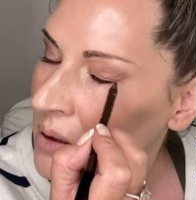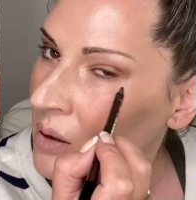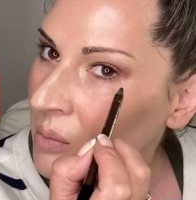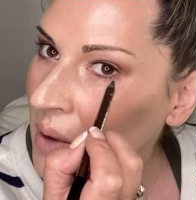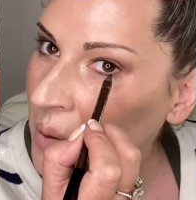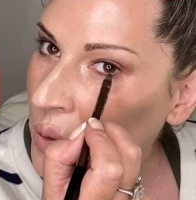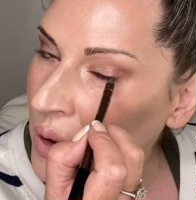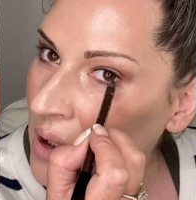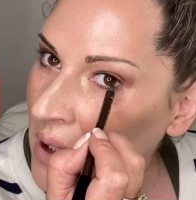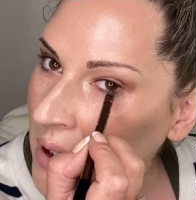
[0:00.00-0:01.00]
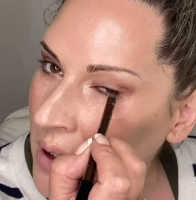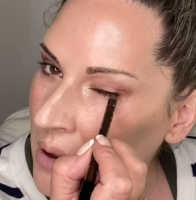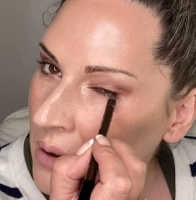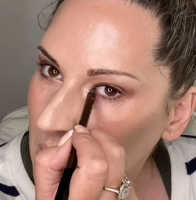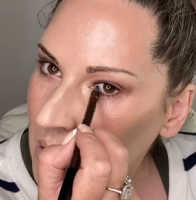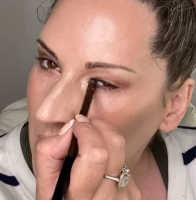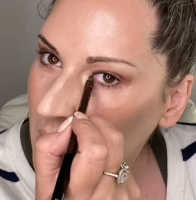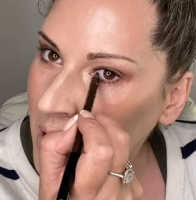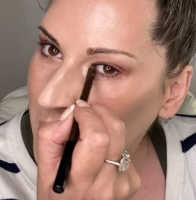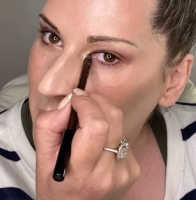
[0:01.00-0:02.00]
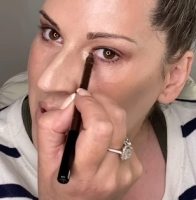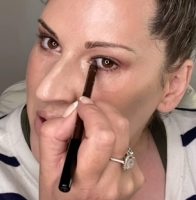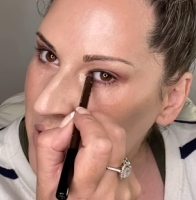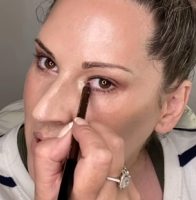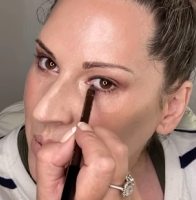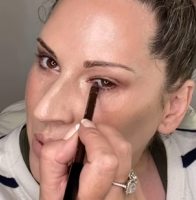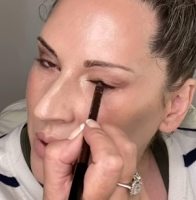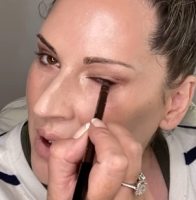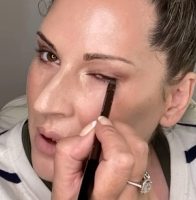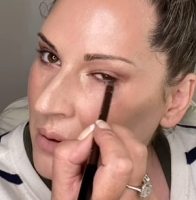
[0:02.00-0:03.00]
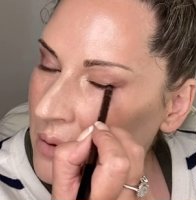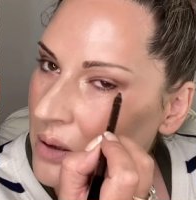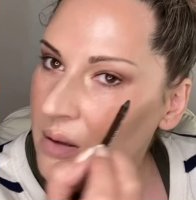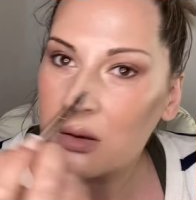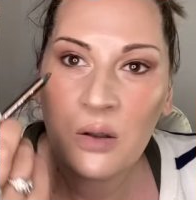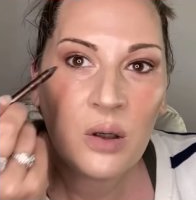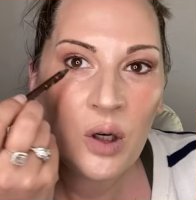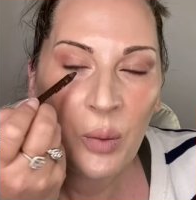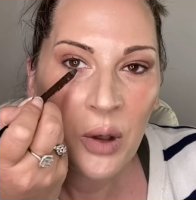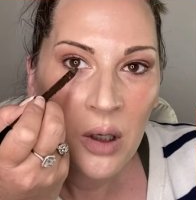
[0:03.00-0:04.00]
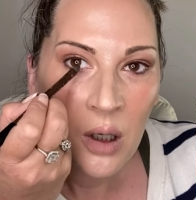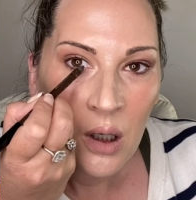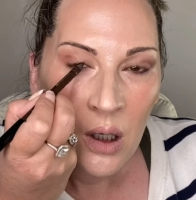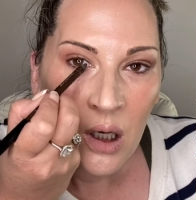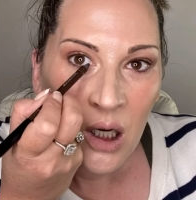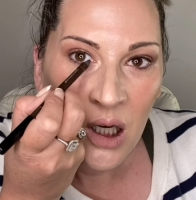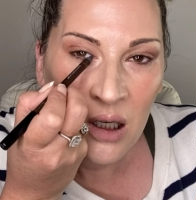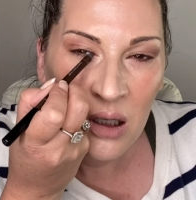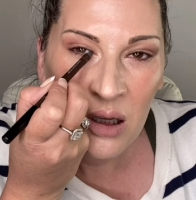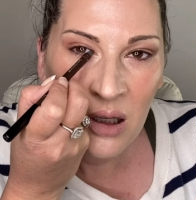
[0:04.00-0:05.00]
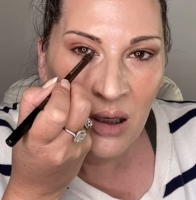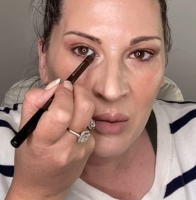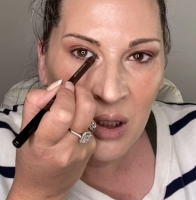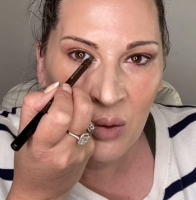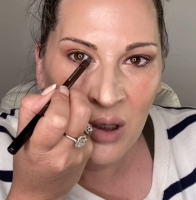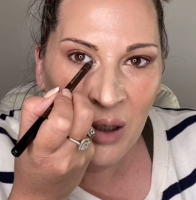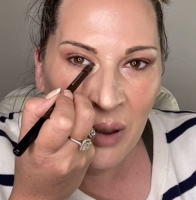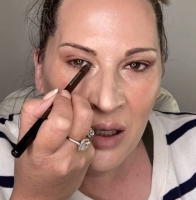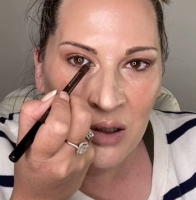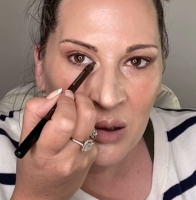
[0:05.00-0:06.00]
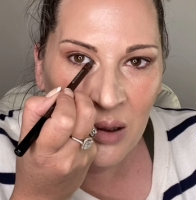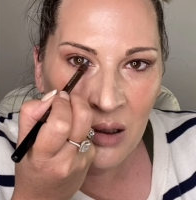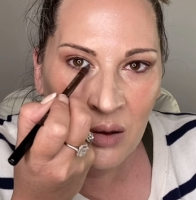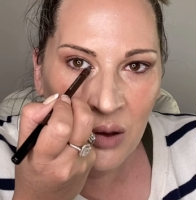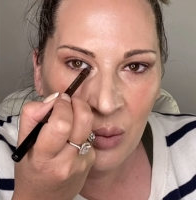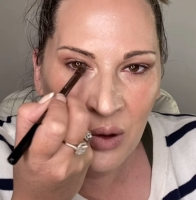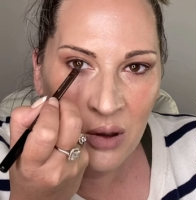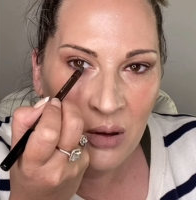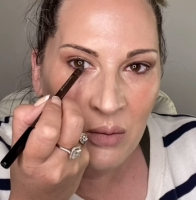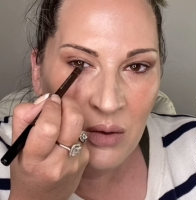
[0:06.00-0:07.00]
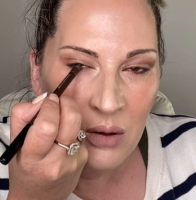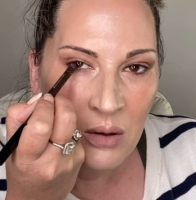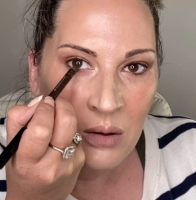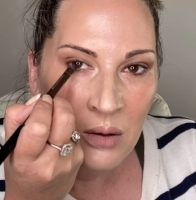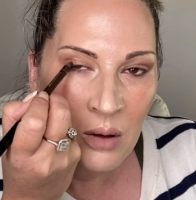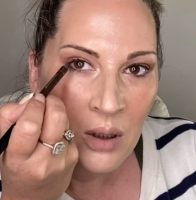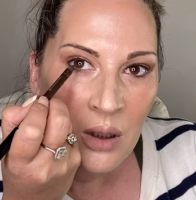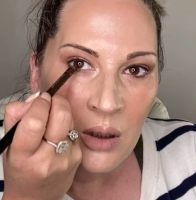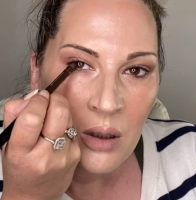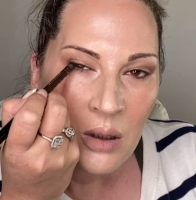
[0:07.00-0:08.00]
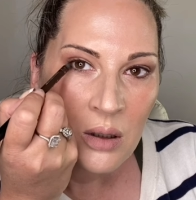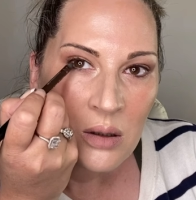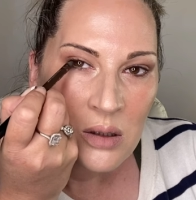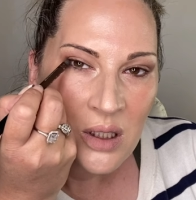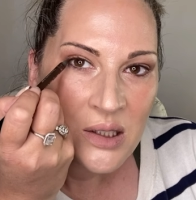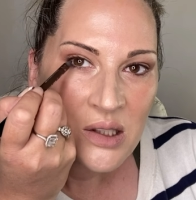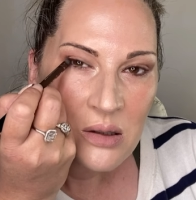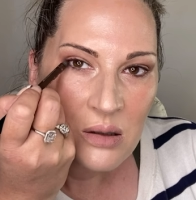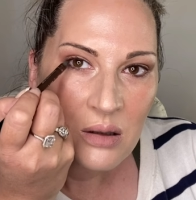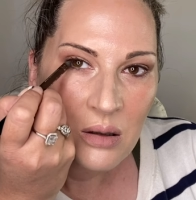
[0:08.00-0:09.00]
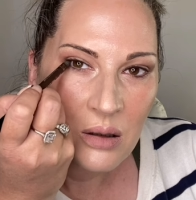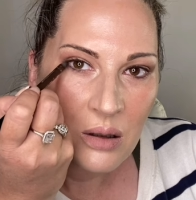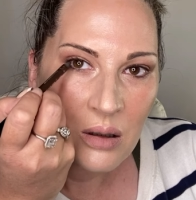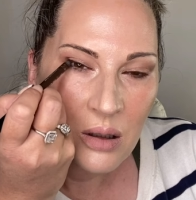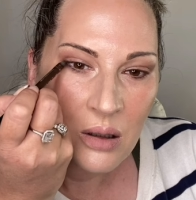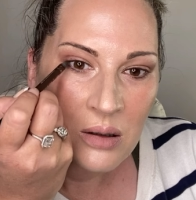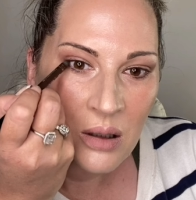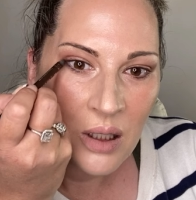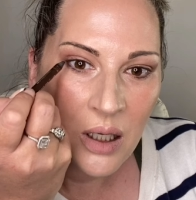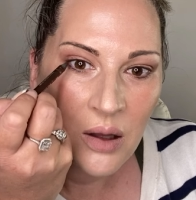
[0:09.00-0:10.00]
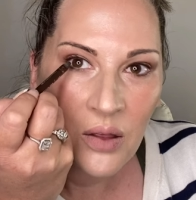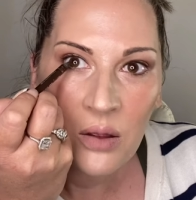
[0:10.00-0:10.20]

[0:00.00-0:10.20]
my waterline, and I'm just going to put that on top. I don't think I'm going to worry about doing it on the bottom, just underneath.